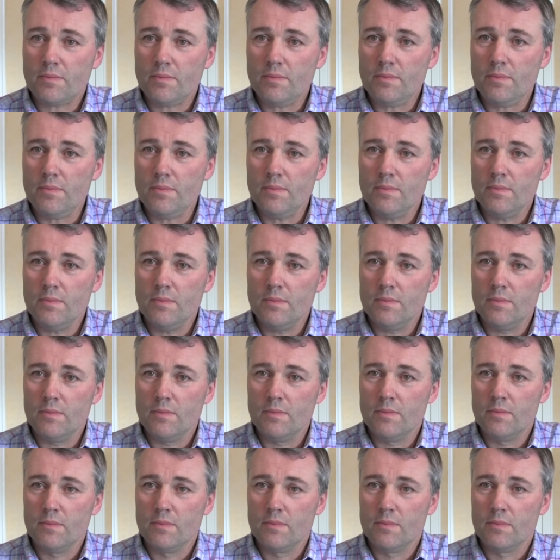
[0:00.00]
And
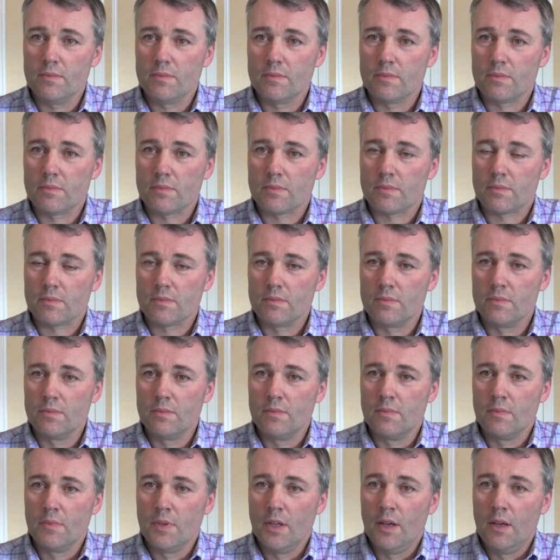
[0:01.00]
haulage also is an
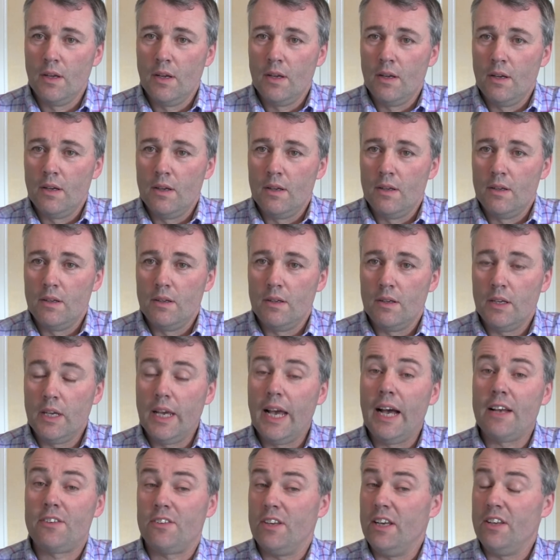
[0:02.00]
issue, as ever.
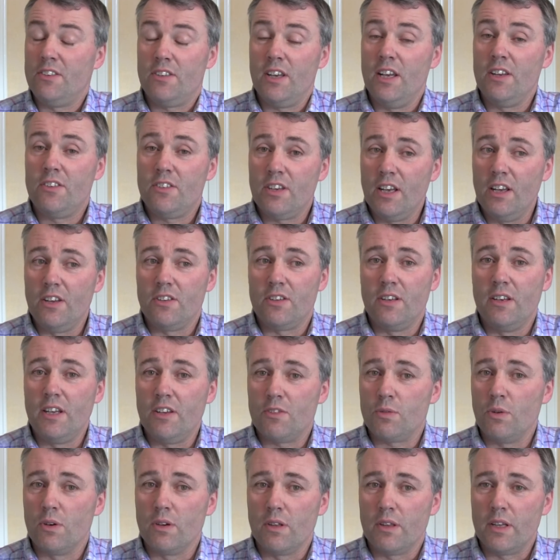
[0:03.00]
Yes, it, it is, and
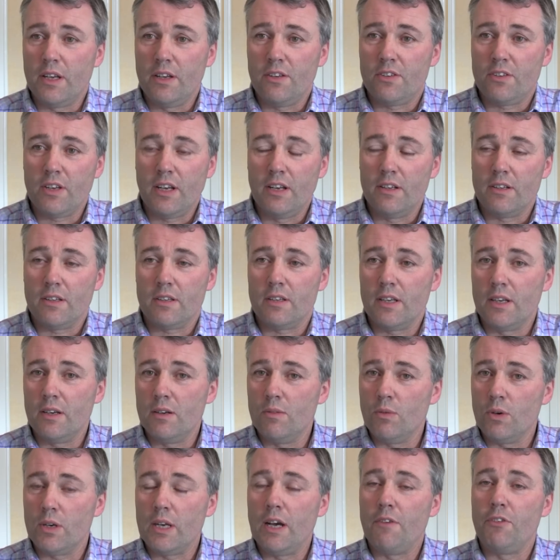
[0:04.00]
it's one of these things. I
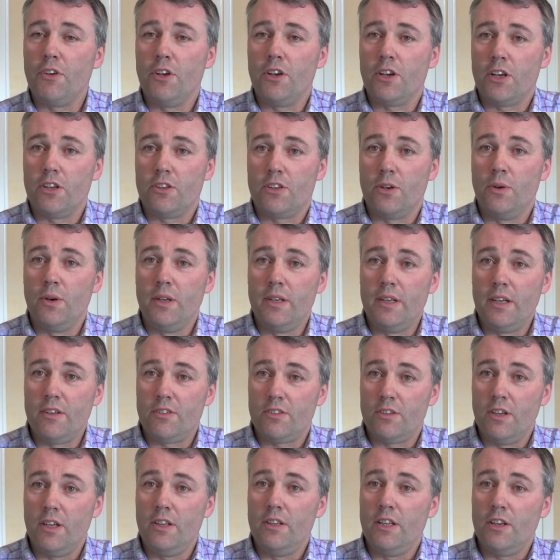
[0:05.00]
think whatever you do in
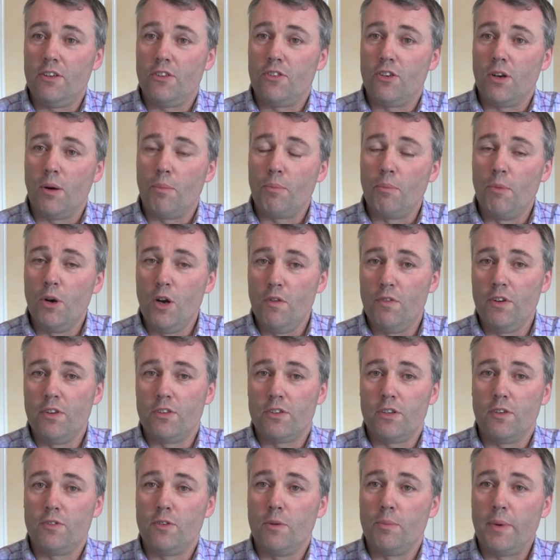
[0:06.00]
this in this job, moving
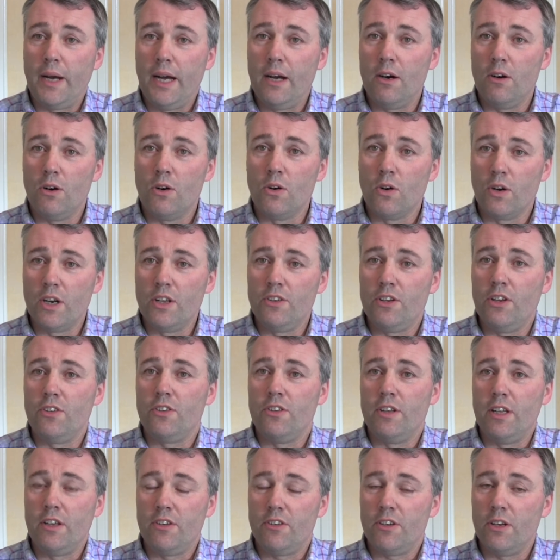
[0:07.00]
stuff about, haulage
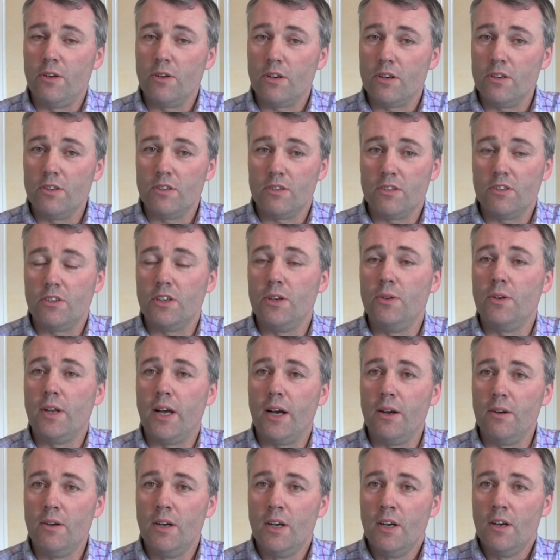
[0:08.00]
is an issue because, as you
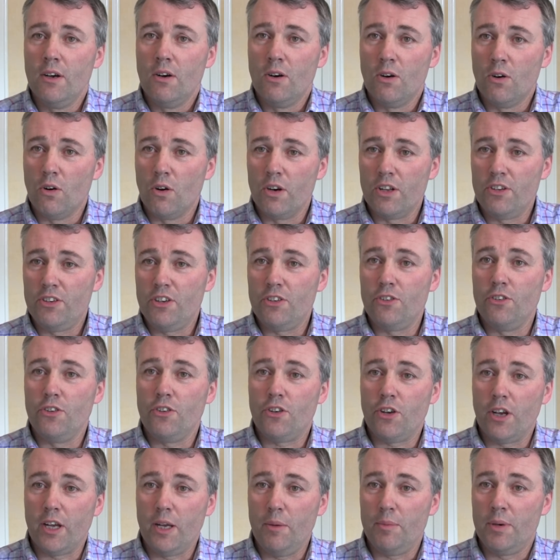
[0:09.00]
know, haulage
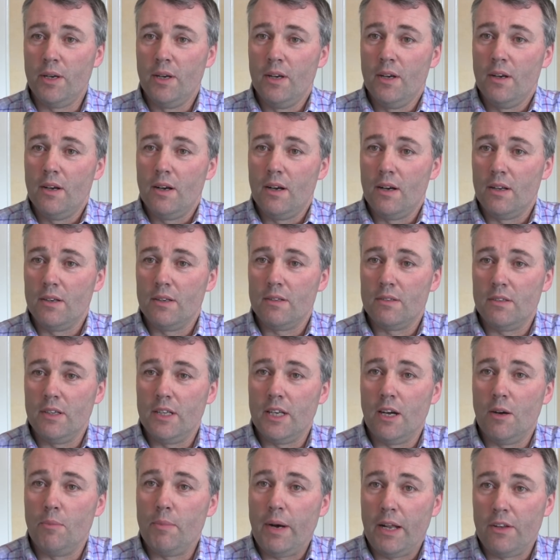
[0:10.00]
isn't cheap, and
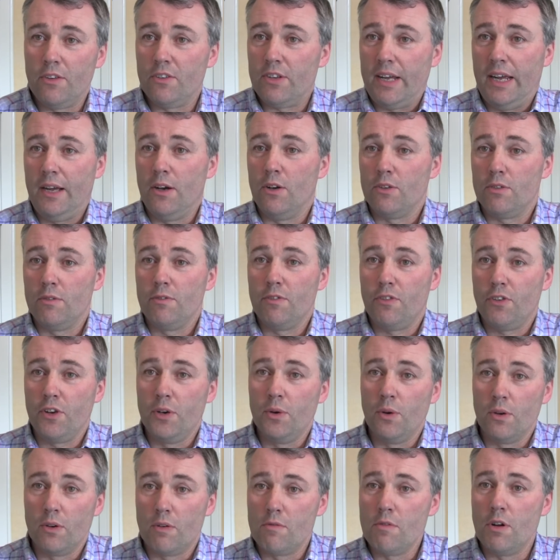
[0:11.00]
you know man's hours and
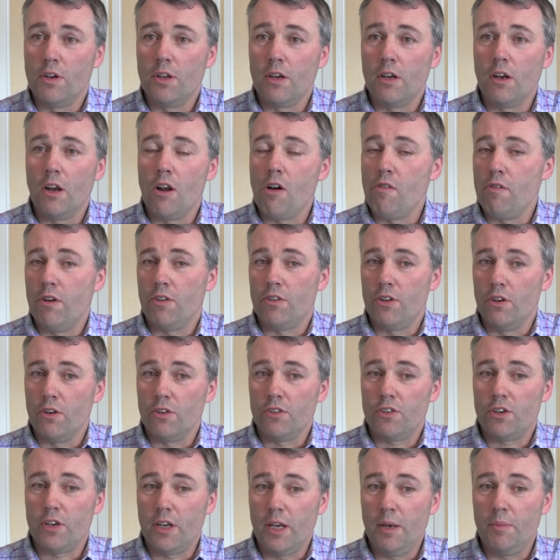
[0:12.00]
fuel and running a lorry is
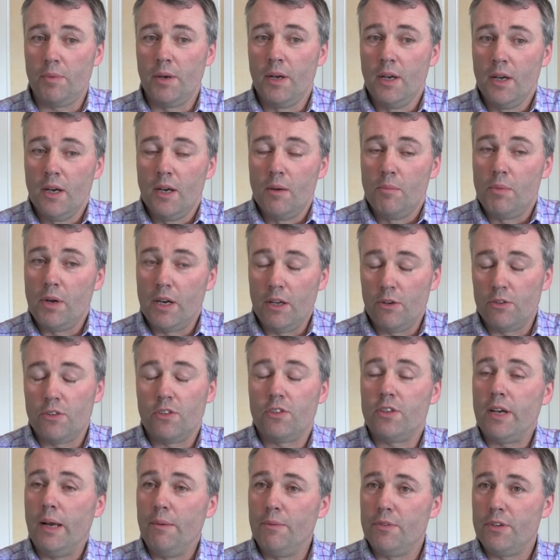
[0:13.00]
not cheap. But it was
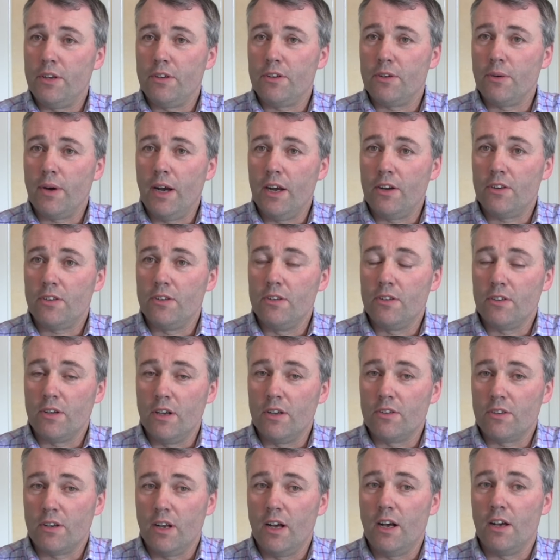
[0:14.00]
the same situation
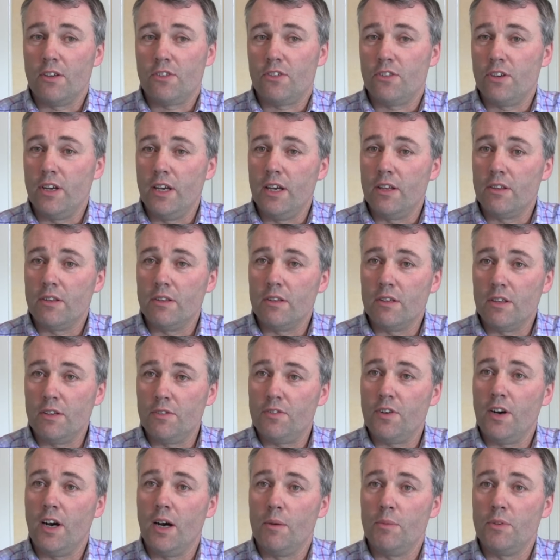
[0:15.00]
as last year that the
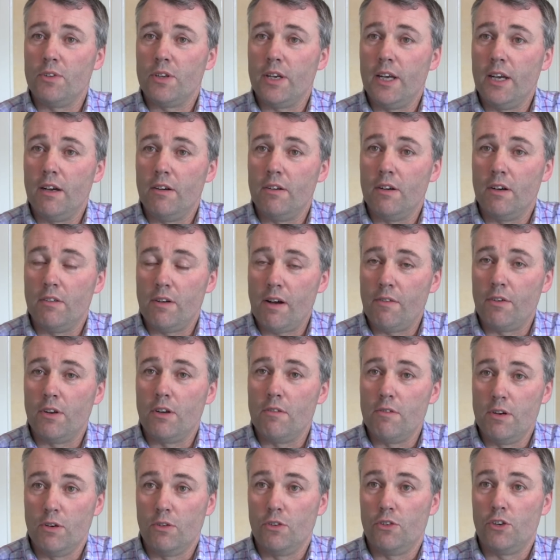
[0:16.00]
farmers here are
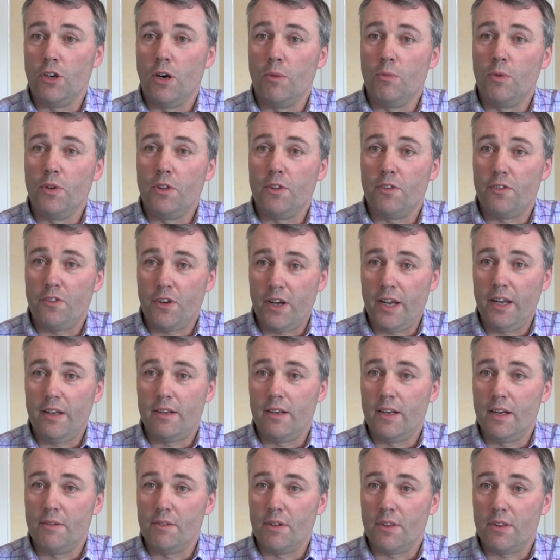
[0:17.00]
having a real job with the
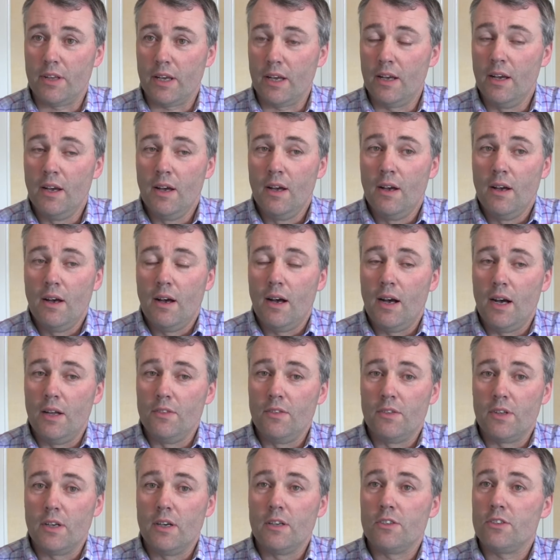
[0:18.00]
feed and everything,
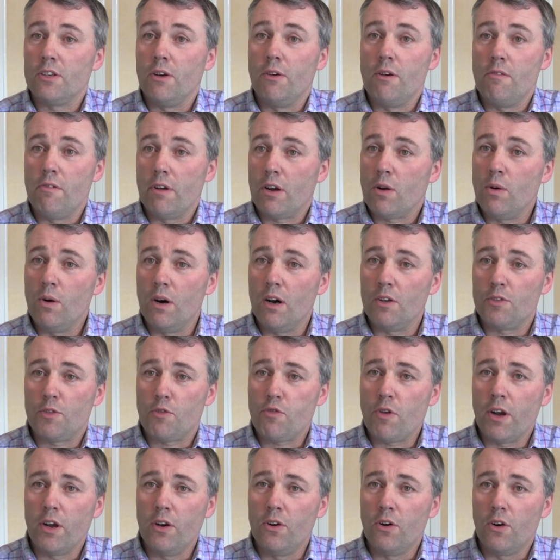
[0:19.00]
and uh, so it requires
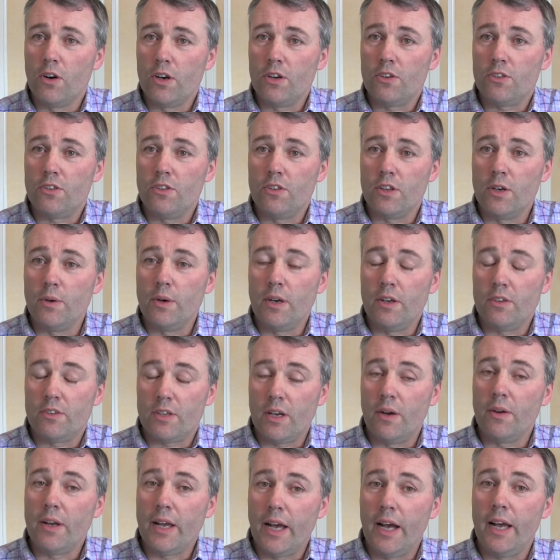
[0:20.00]
free haulage to do it.
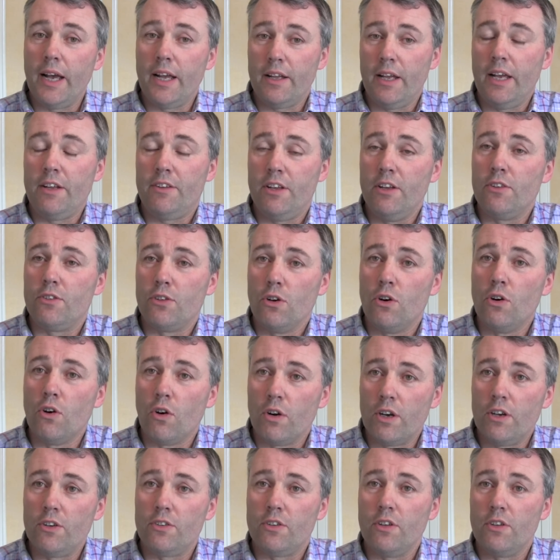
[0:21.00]
So yeah, it, it is the
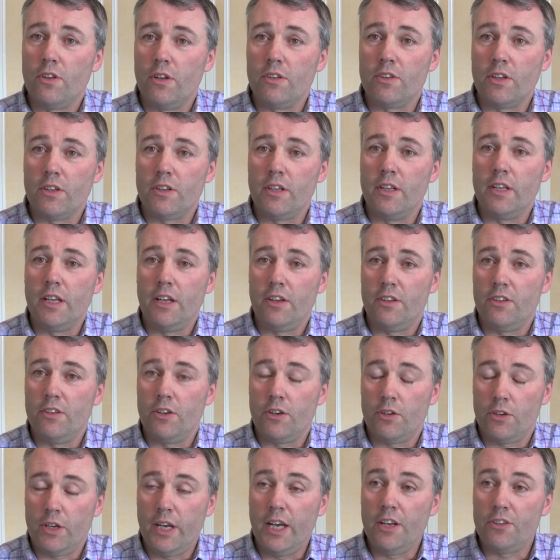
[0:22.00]
haulage that, that it is
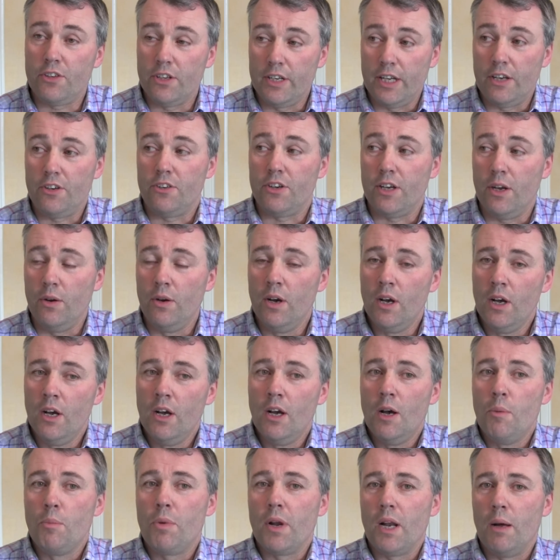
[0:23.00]
is an issue.
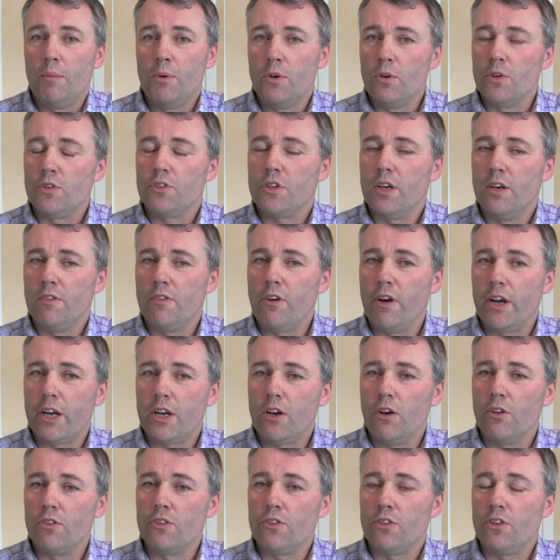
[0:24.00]
But I'm also very
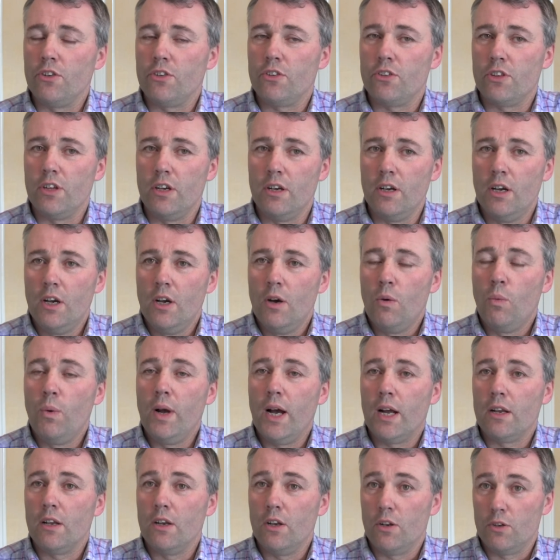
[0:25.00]
conscious that
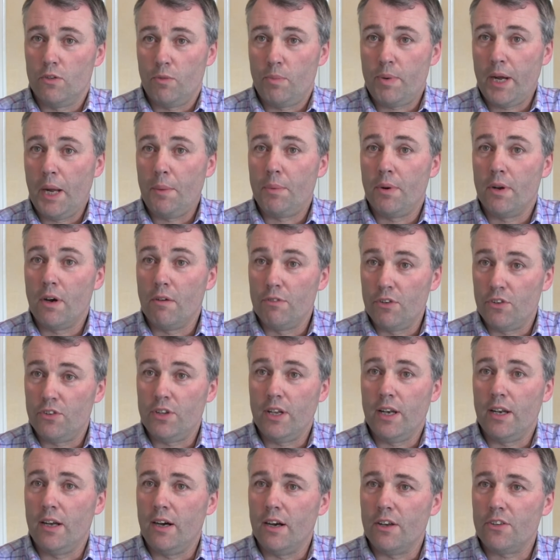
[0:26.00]
we had a lot of people,
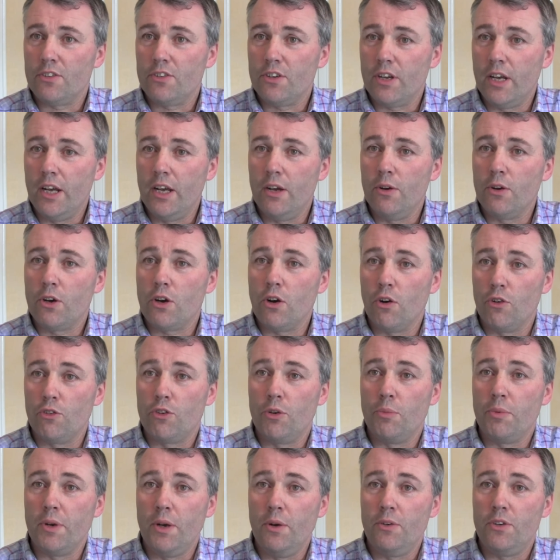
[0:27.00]
obviously last year, who
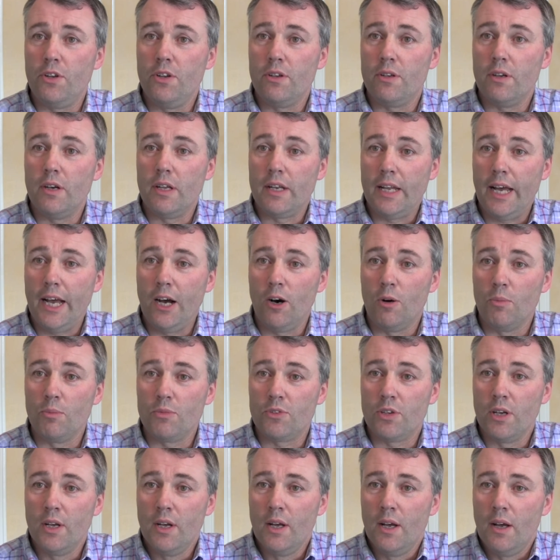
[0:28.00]
contributed and
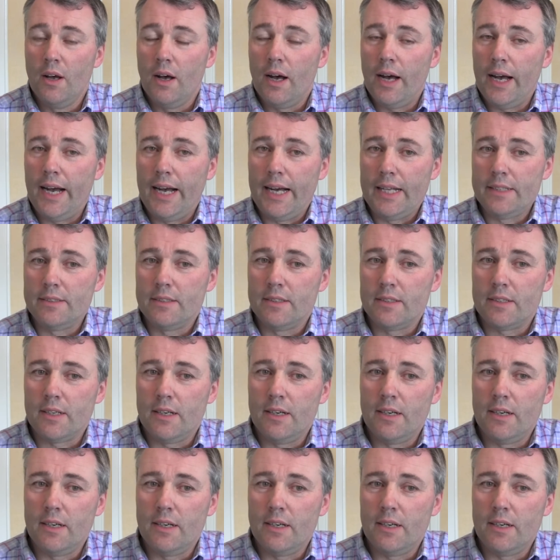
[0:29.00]
helped, and.